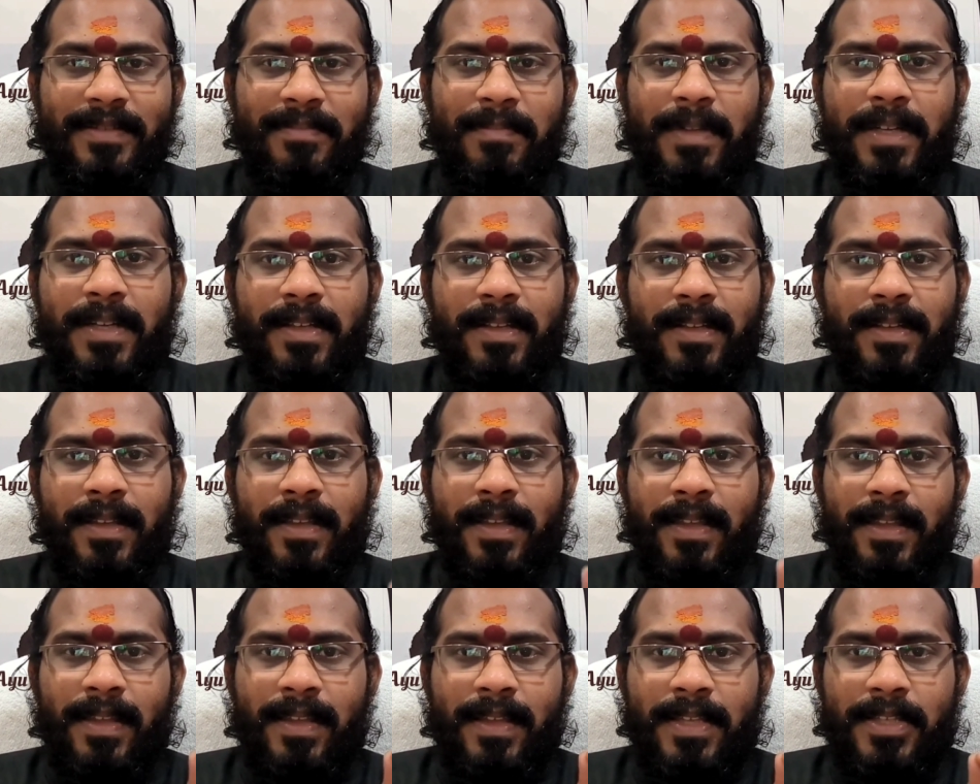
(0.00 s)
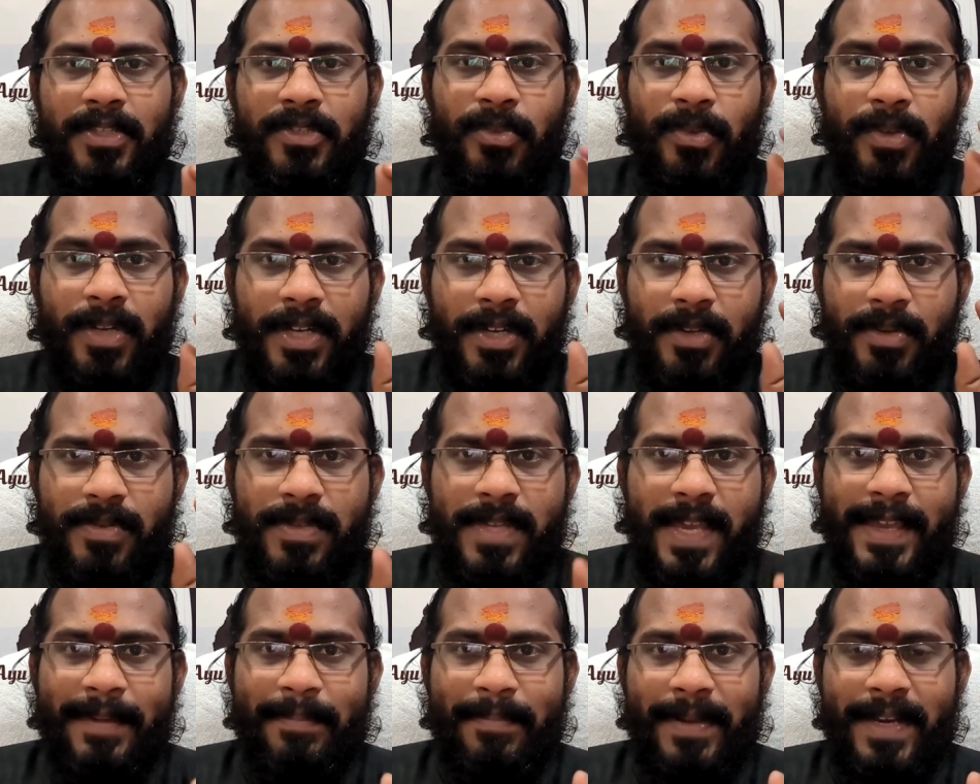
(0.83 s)
But to reduce
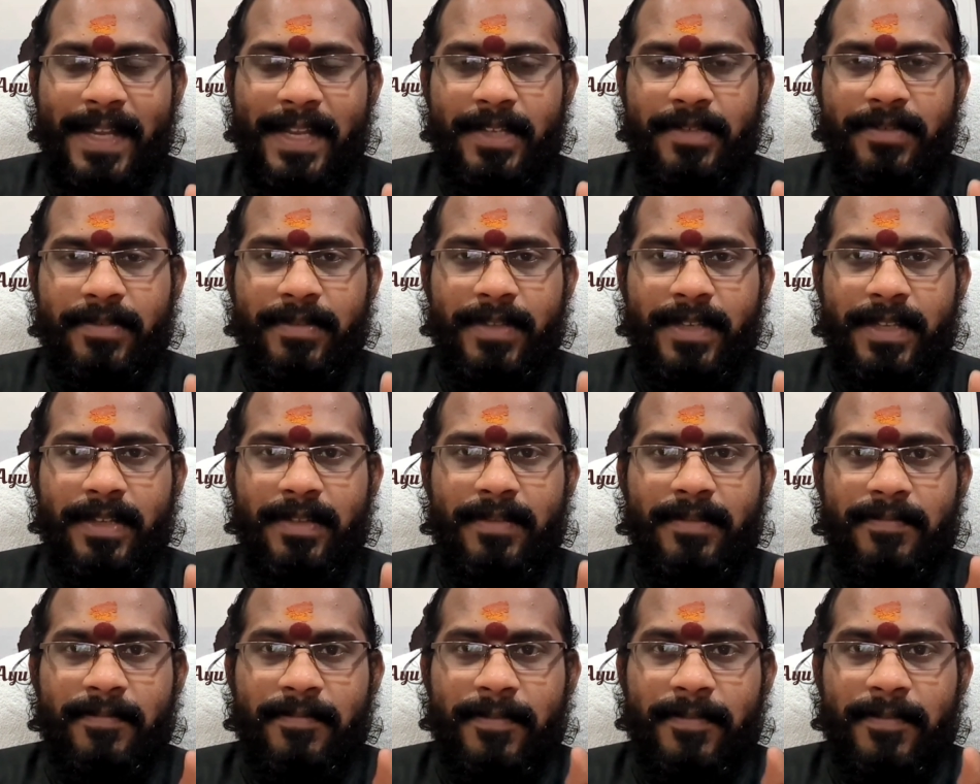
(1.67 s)
hyperactivity,